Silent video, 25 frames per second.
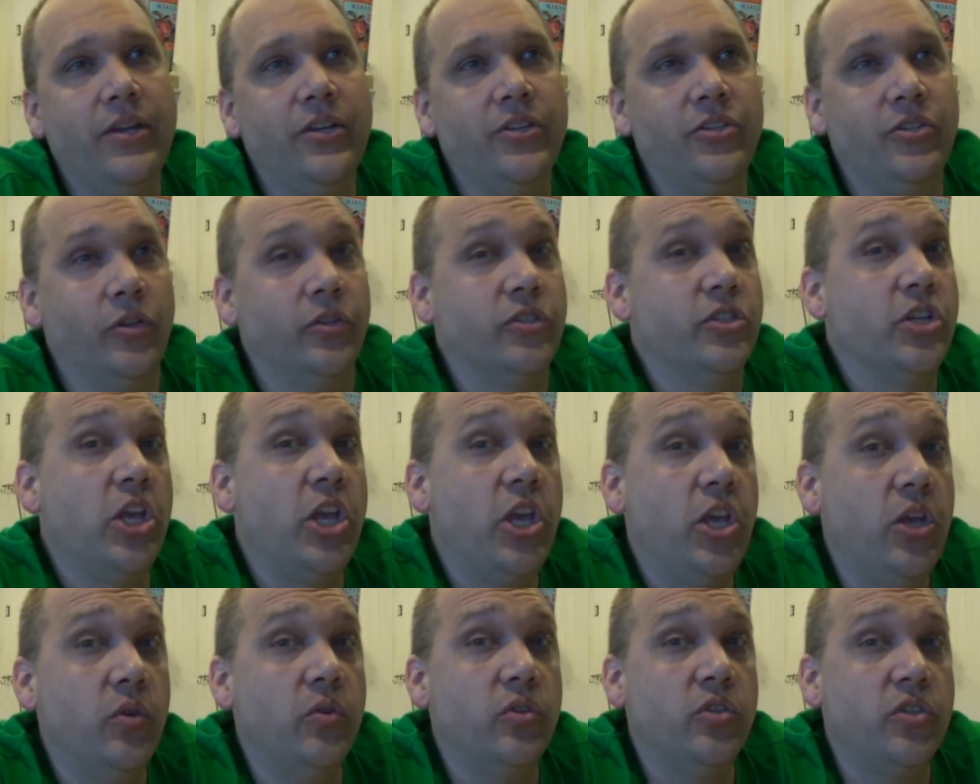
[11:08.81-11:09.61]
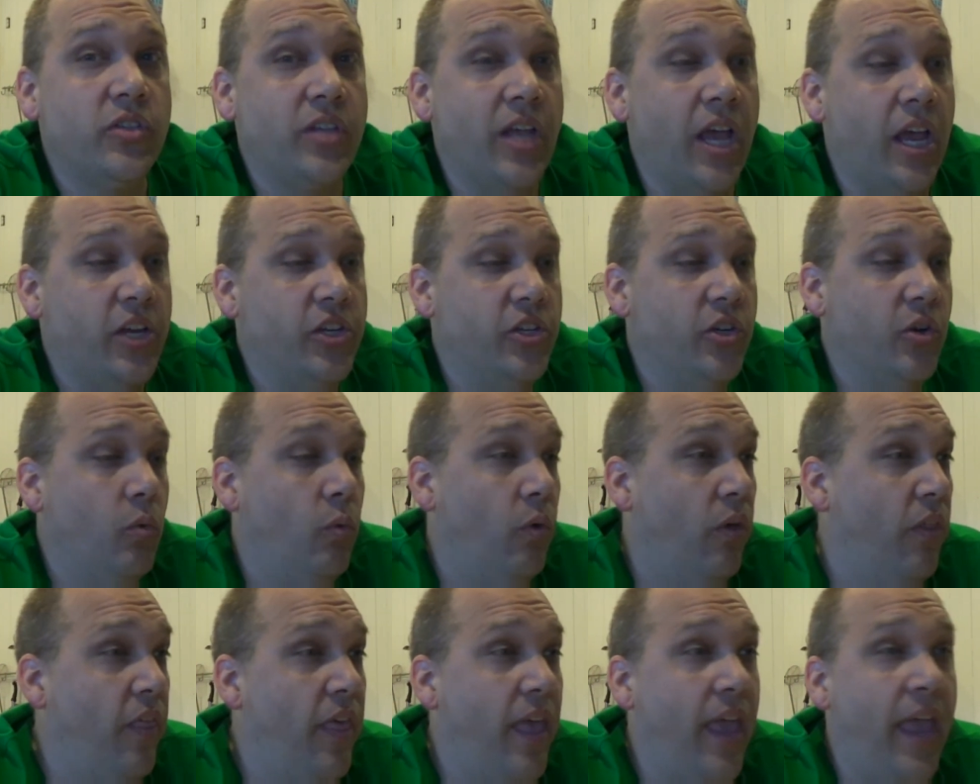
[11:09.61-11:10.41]
So it's a huge section.
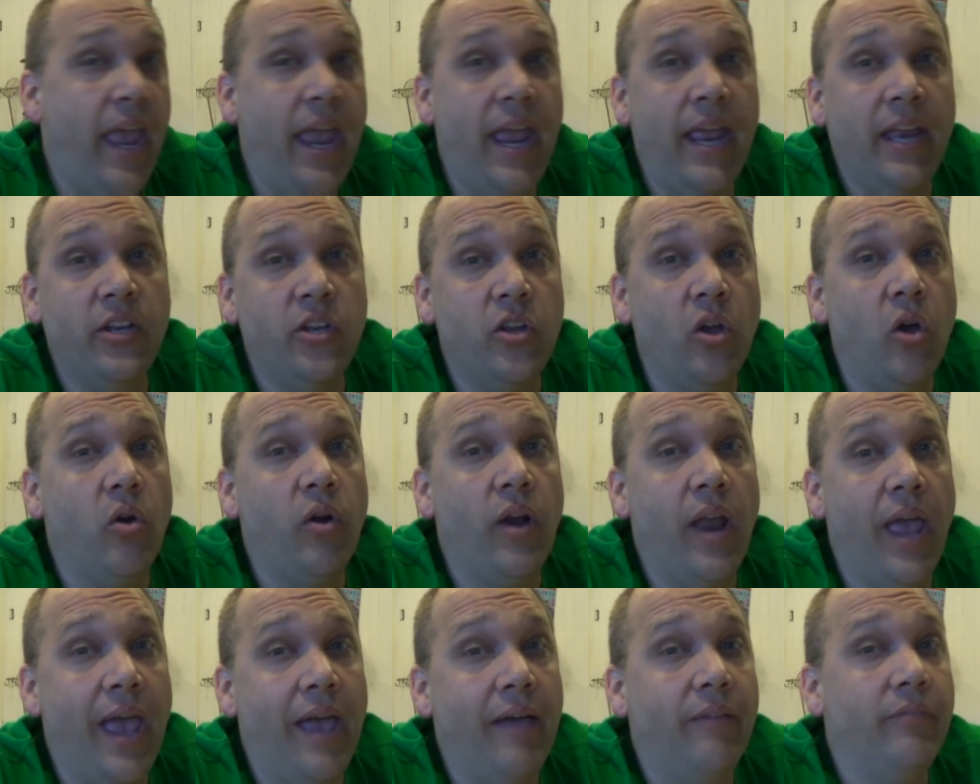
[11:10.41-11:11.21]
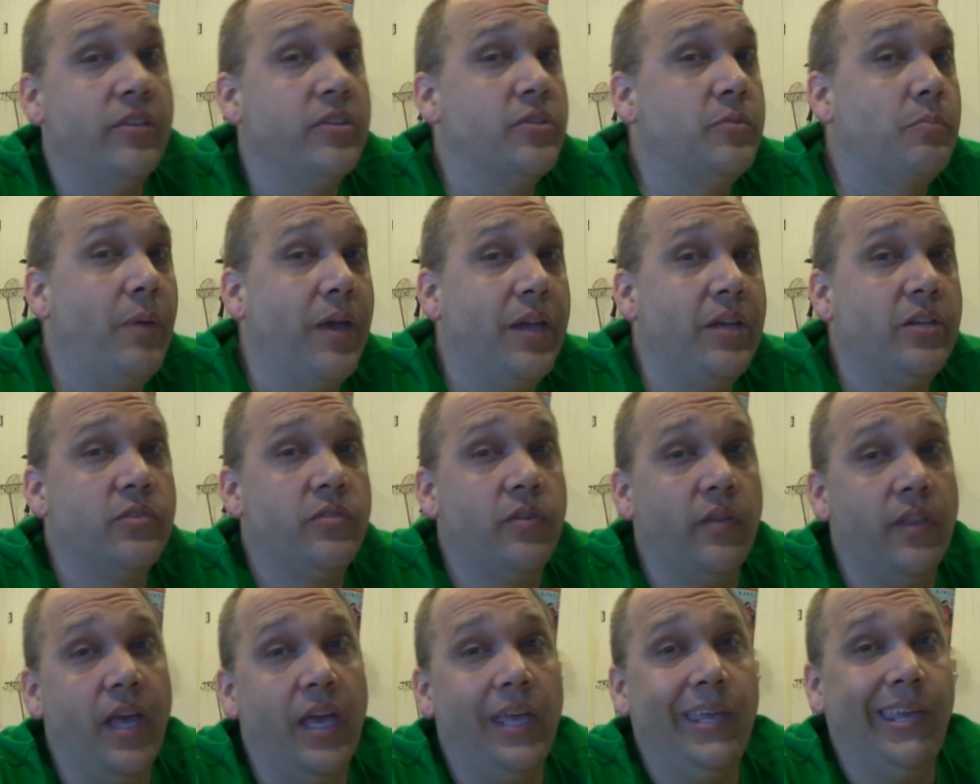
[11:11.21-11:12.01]
Well, they don't have the space
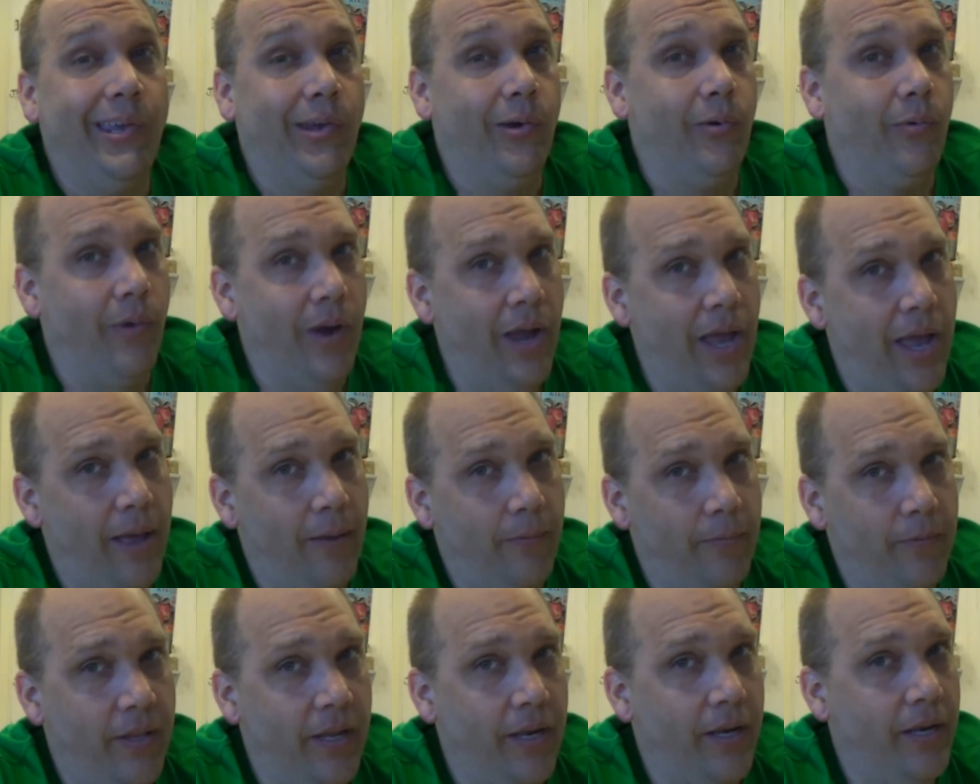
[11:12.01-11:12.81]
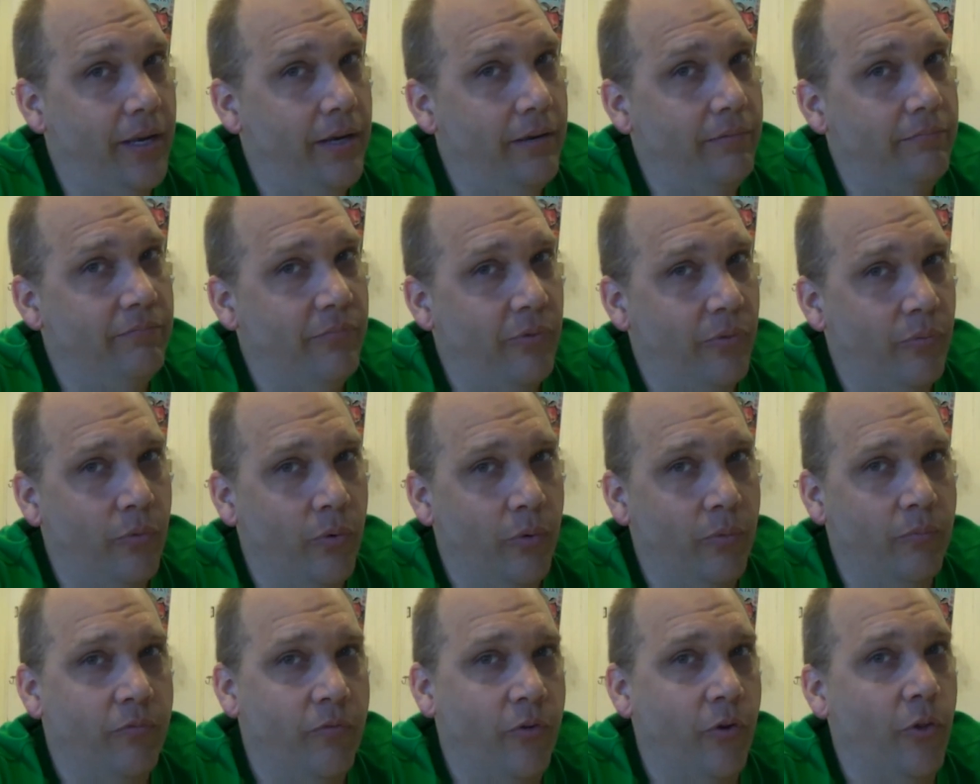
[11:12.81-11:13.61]
for that year round. They need
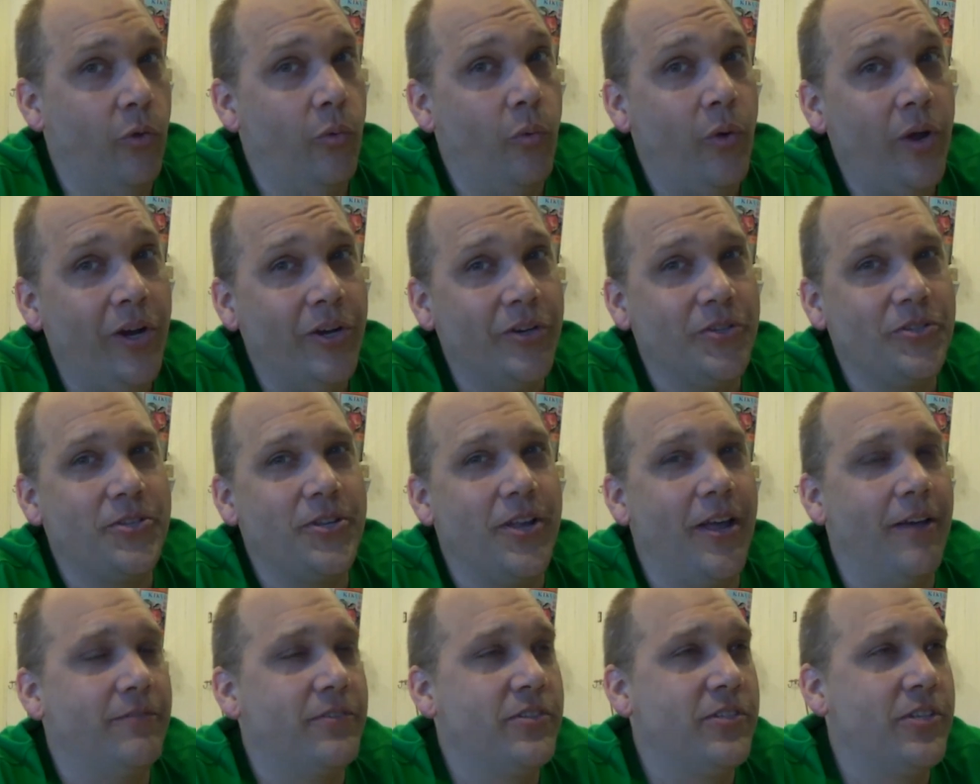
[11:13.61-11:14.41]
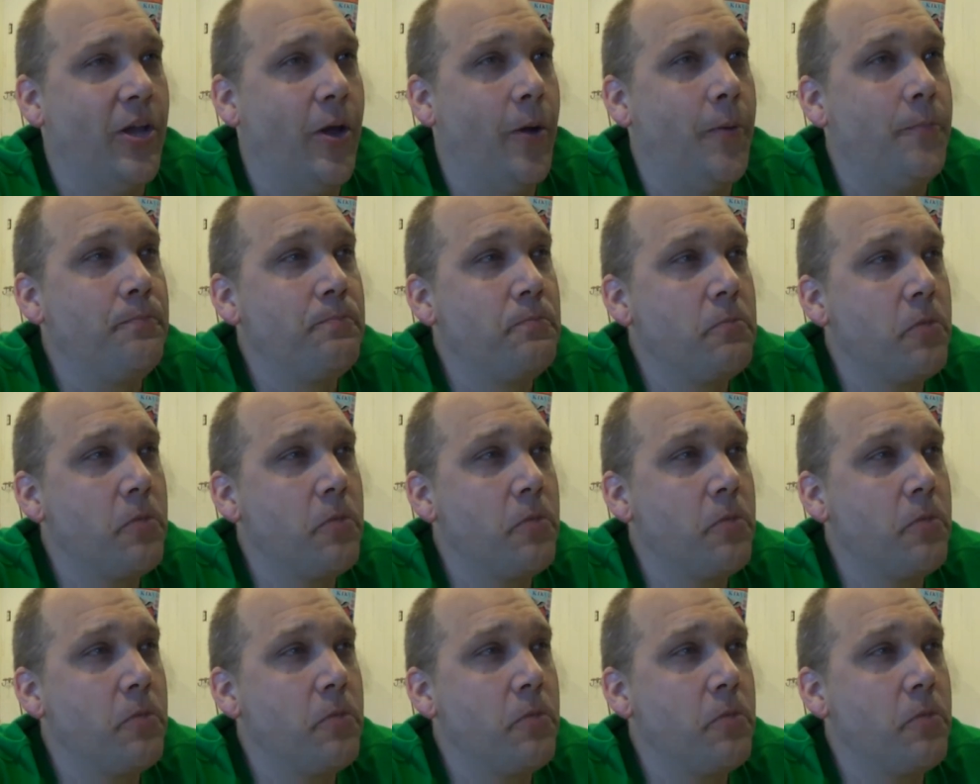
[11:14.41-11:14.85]
room for the winter stuff. So